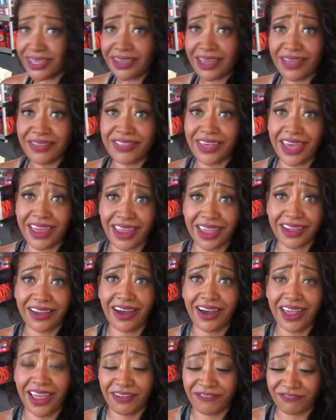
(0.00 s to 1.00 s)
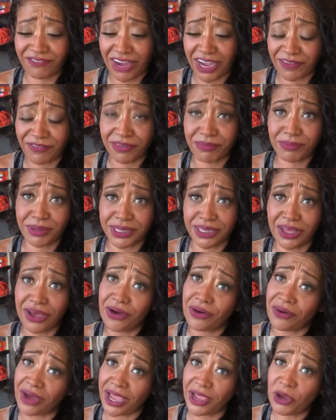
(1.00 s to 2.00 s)
that I got at Five and
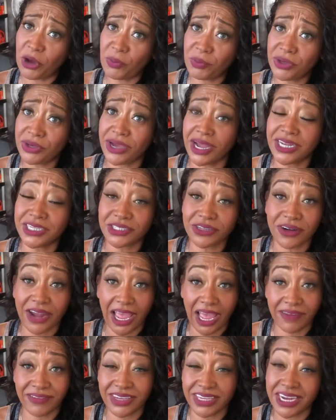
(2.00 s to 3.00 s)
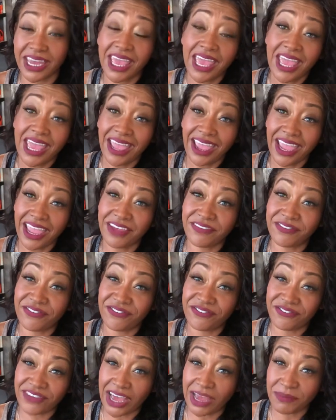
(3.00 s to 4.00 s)
Below. I hope you guys are having a
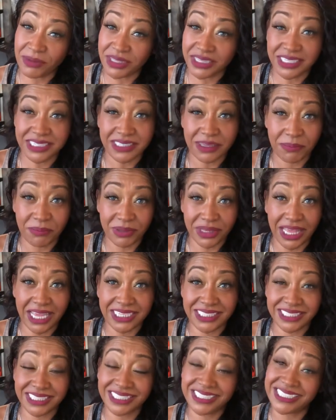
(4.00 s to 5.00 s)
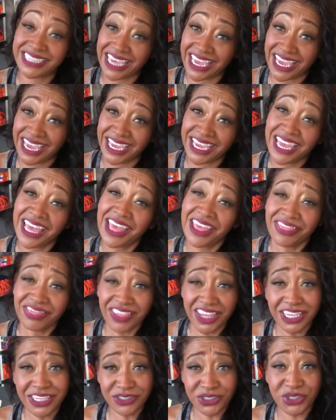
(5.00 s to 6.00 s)
fabulous, blessed day.
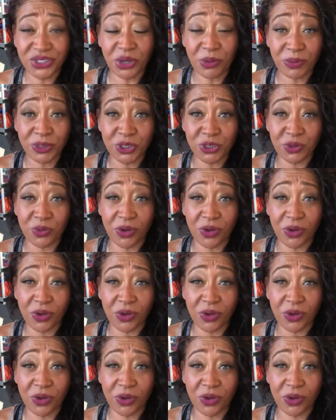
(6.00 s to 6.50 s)
Thank you so much for